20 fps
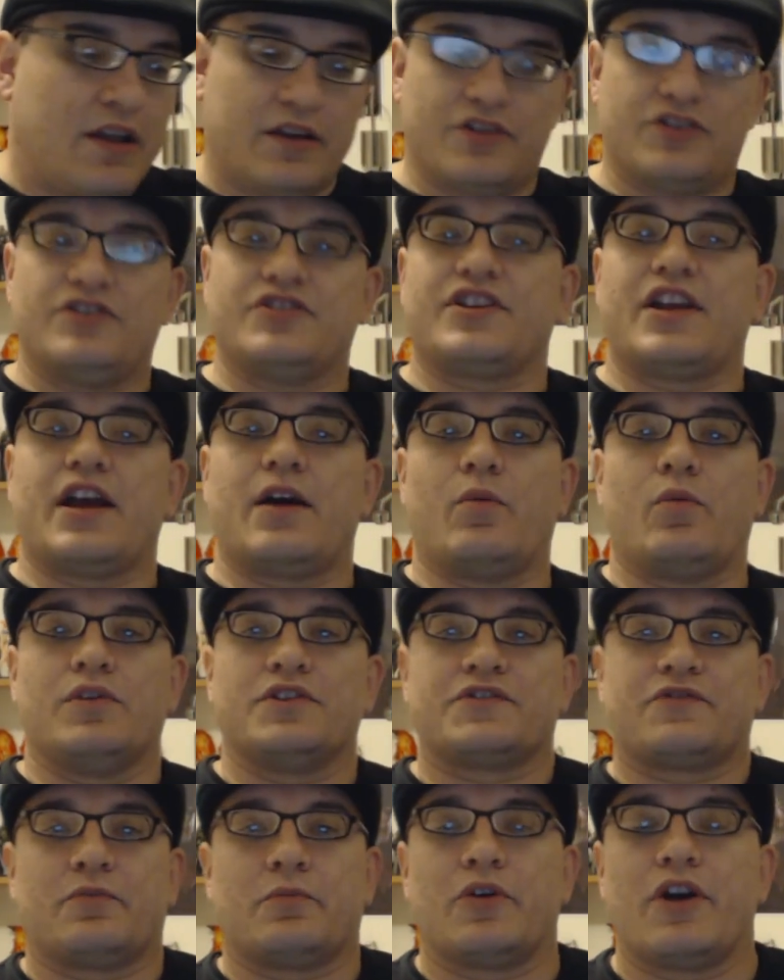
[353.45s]
because she's got
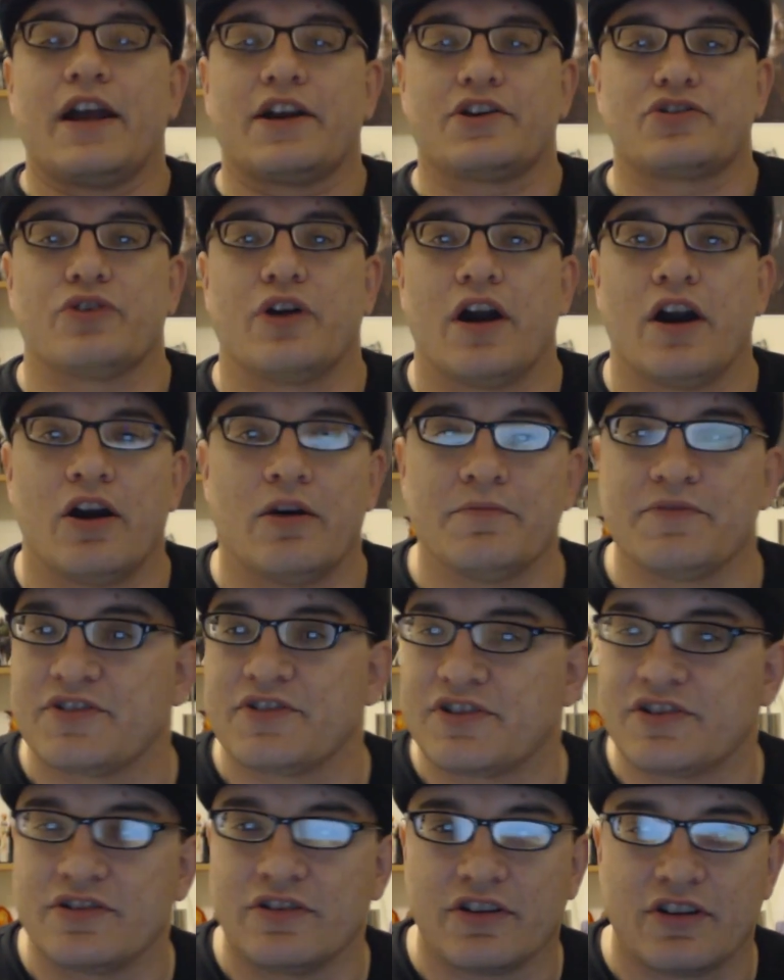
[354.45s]
ones from her extra arms,
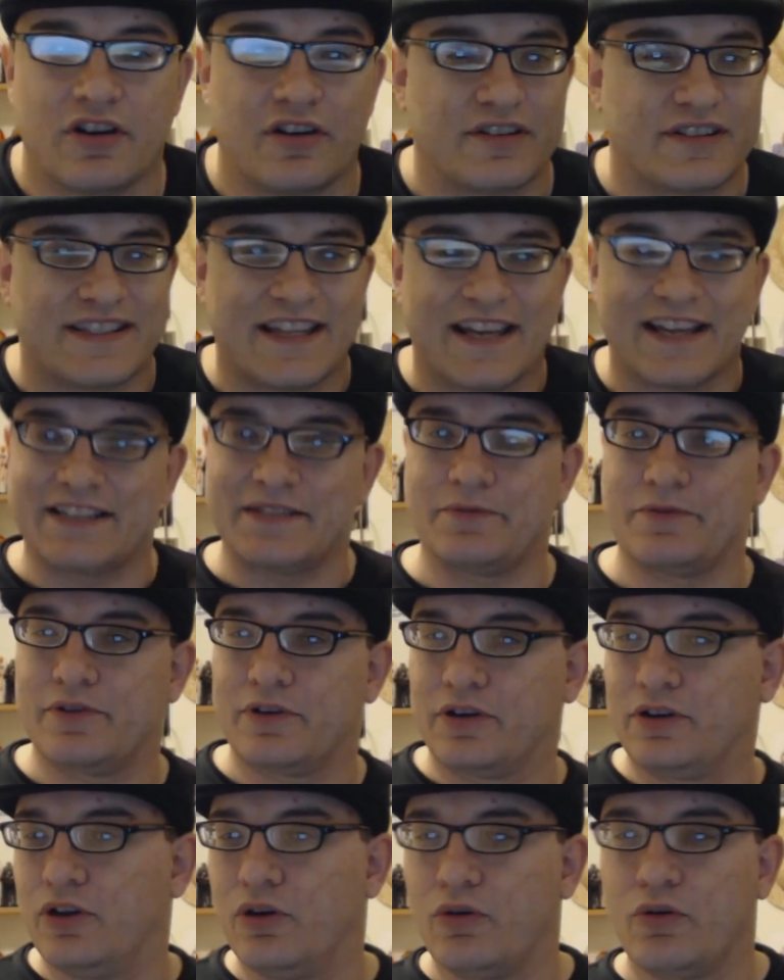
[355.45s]
and she's looking all sexy with
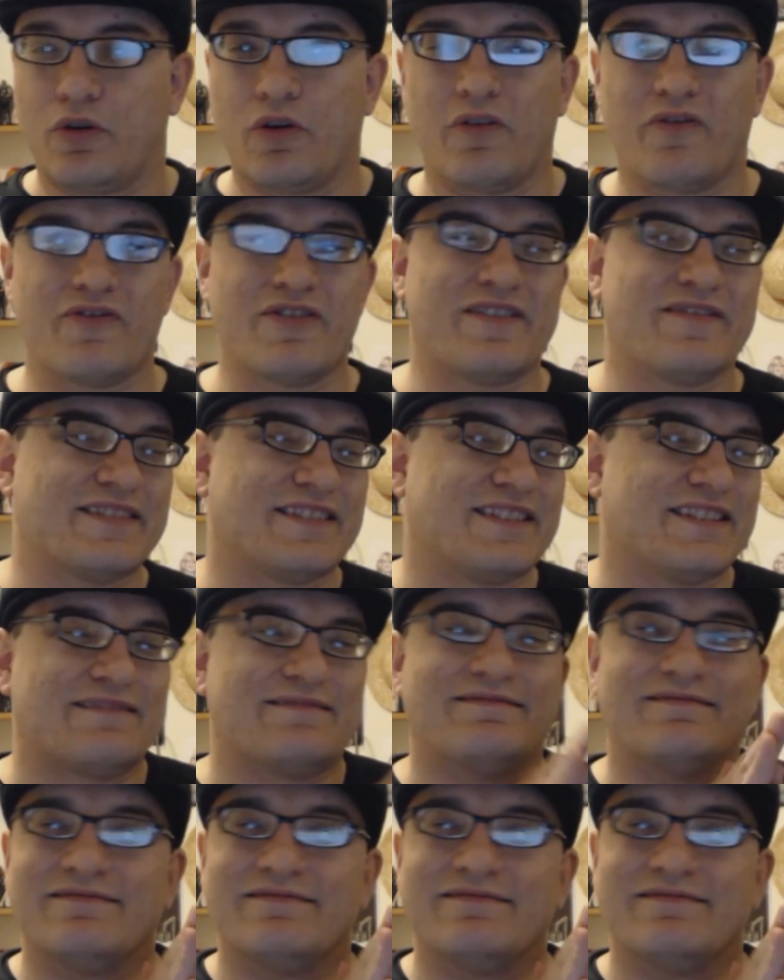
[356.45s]
her cloak over and everything.